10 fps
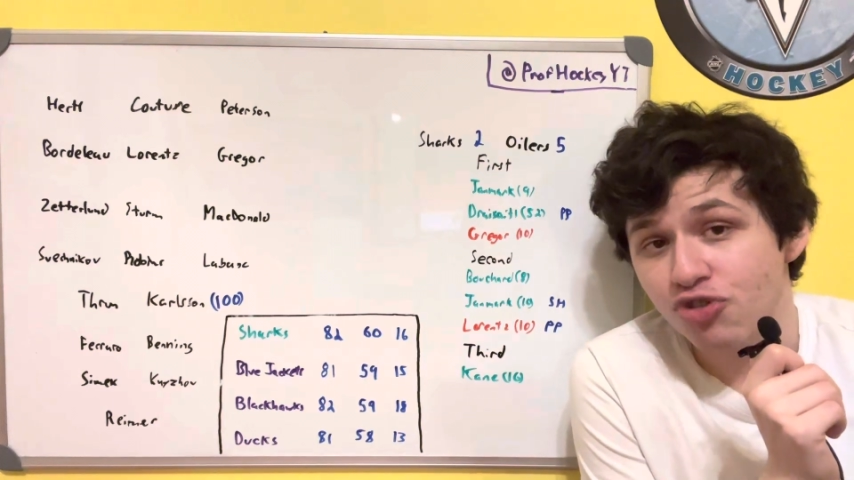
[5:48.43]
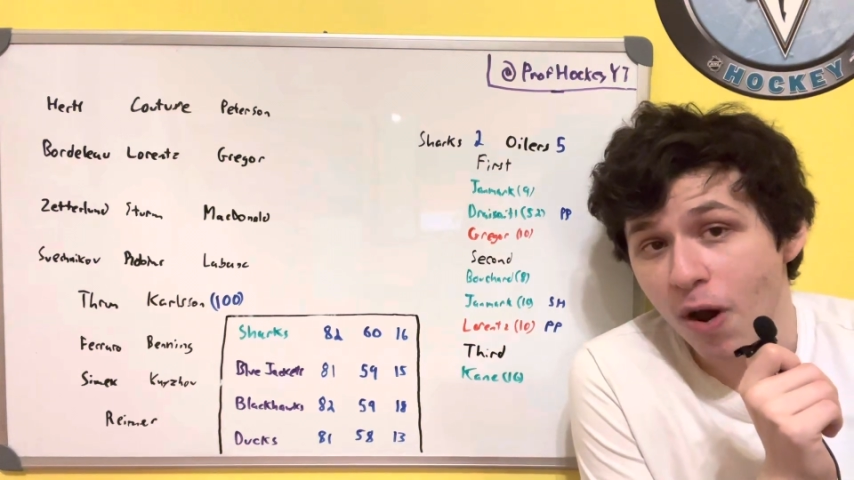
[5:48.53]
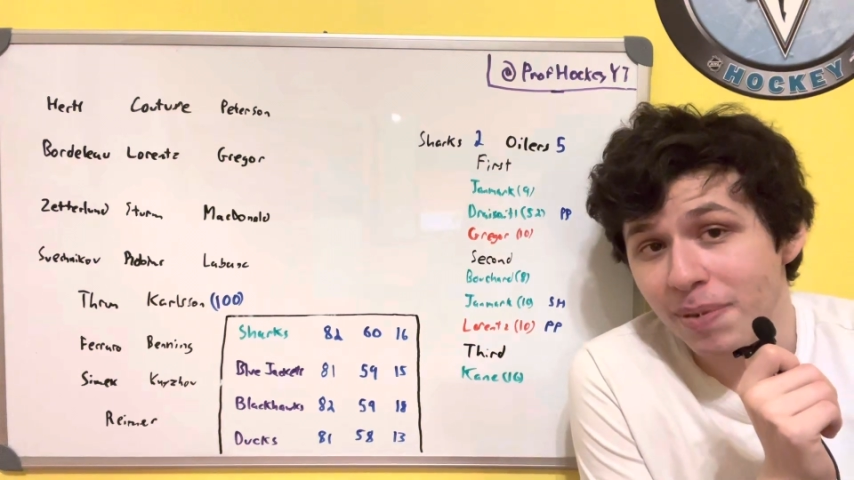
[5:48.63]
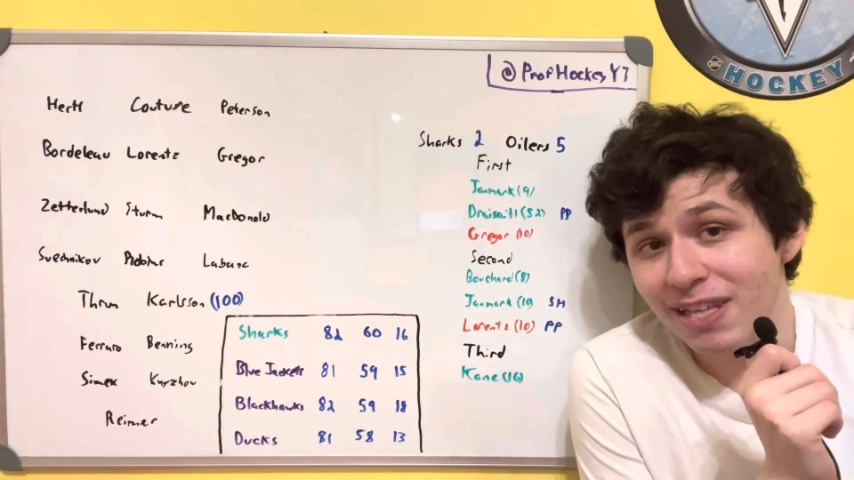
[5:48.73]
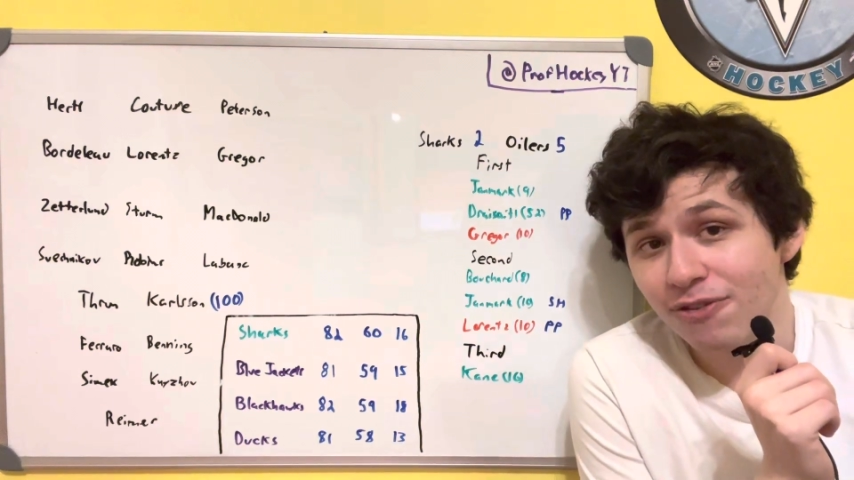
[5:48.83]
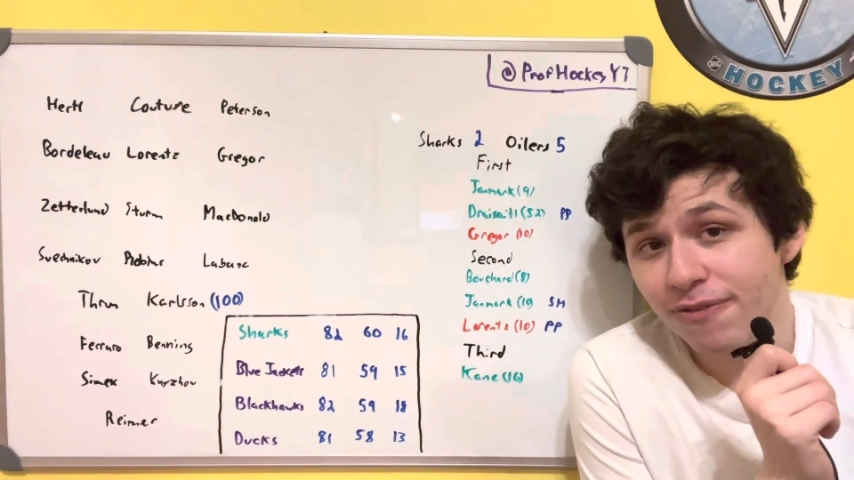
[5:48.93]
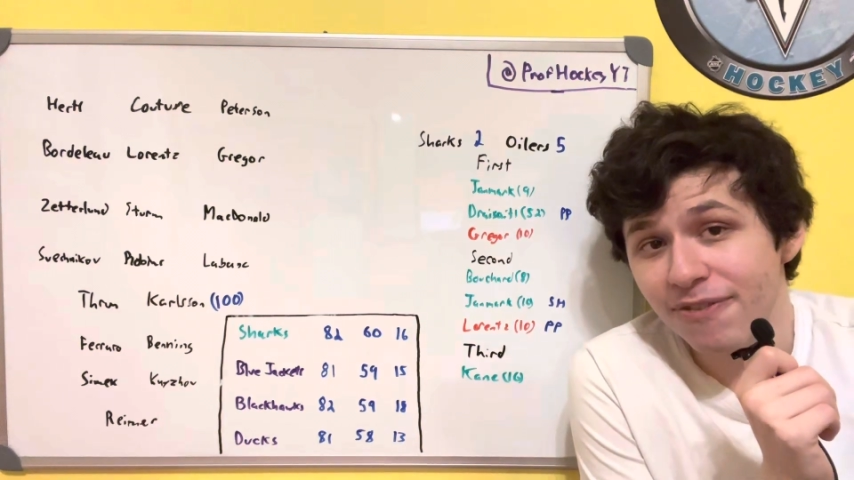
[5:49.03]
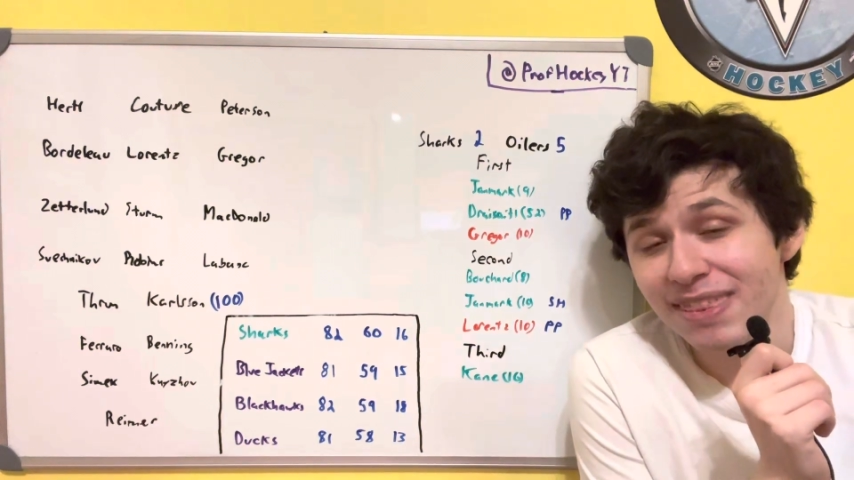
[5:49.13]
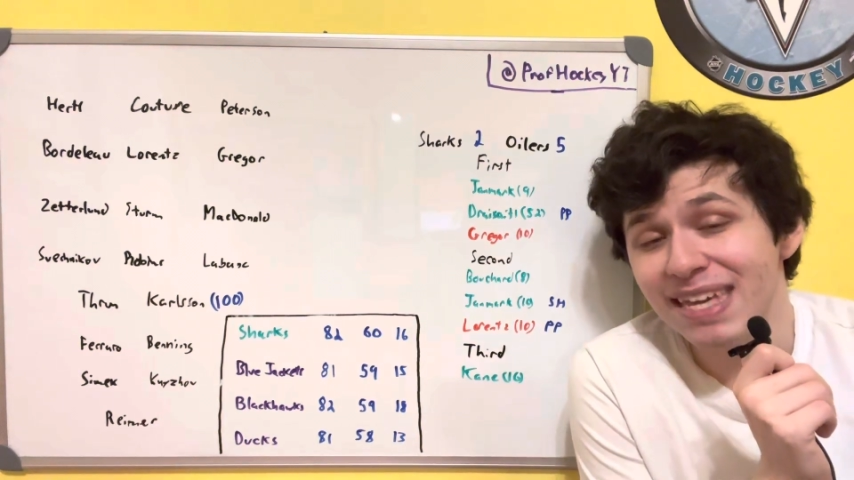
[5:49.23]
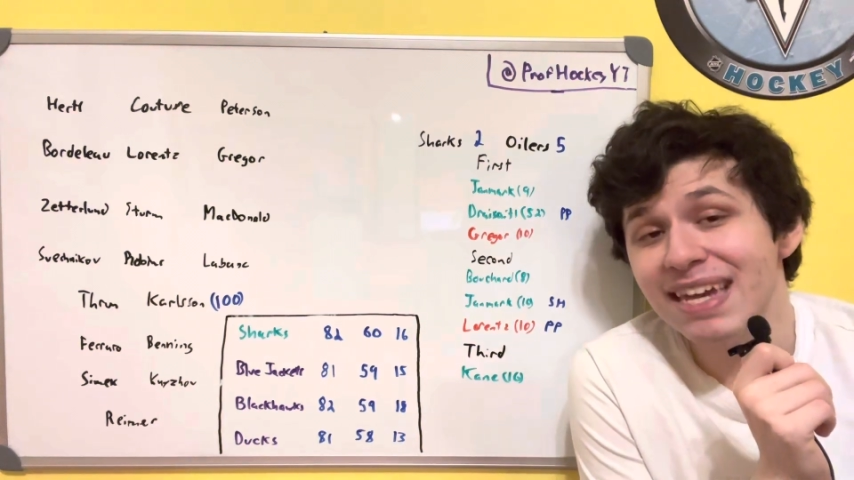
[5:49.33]
dropping down to
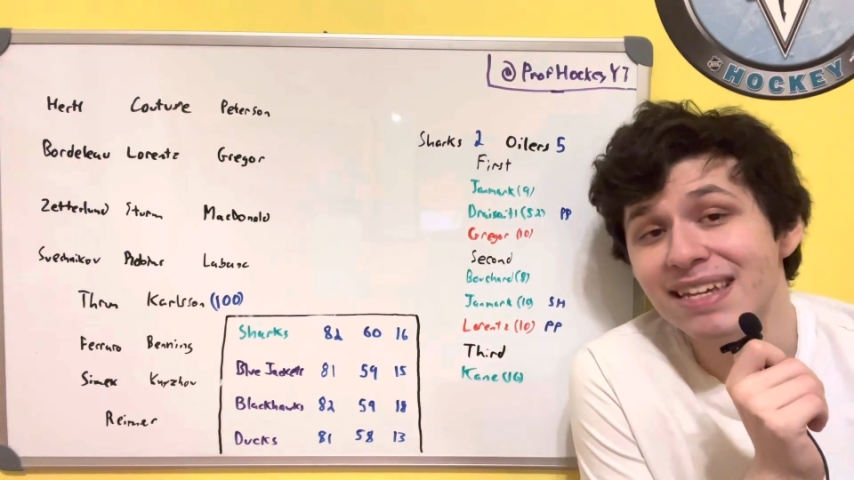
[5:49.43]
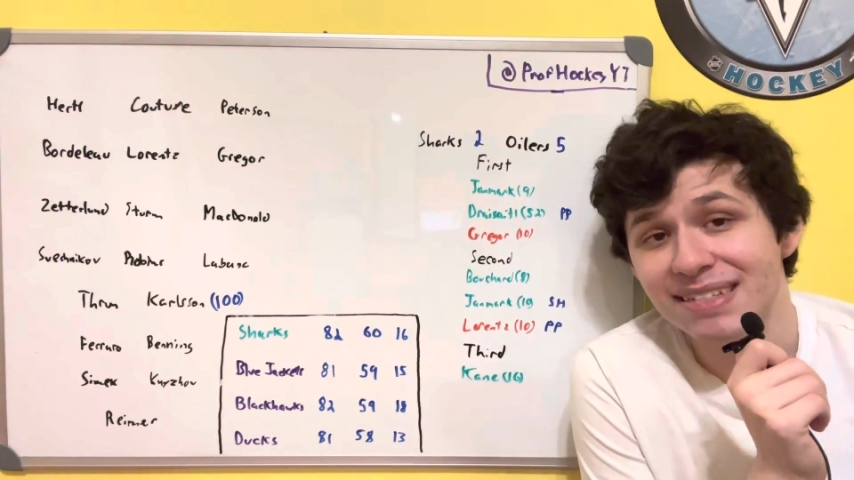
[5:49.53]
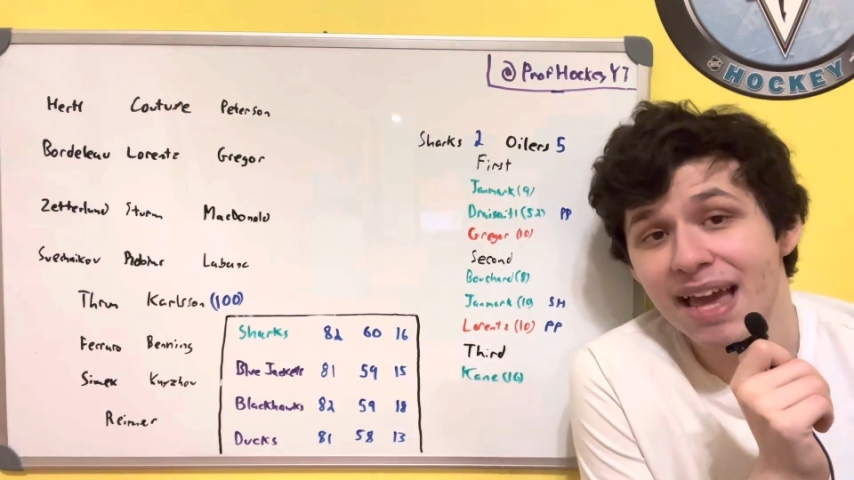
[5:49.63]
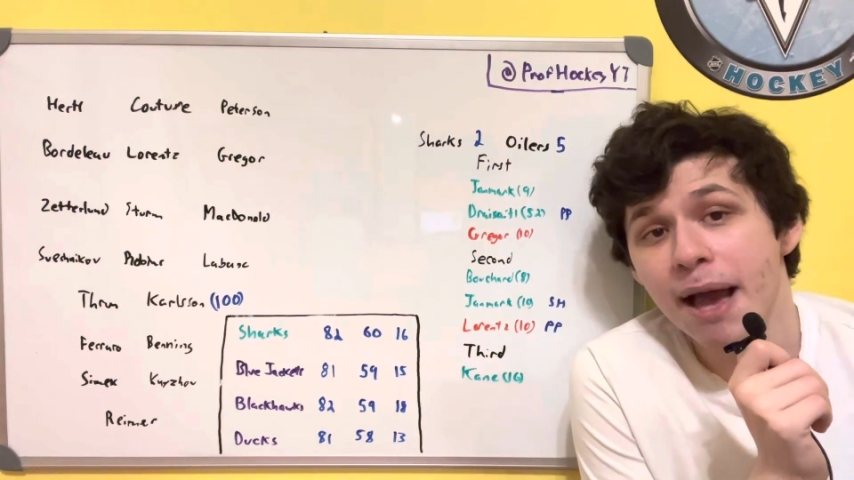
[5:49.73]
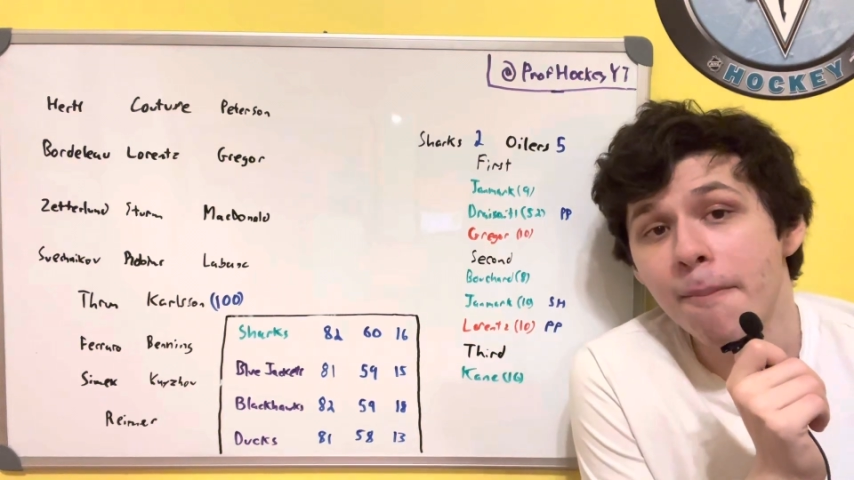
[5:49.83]
fifth is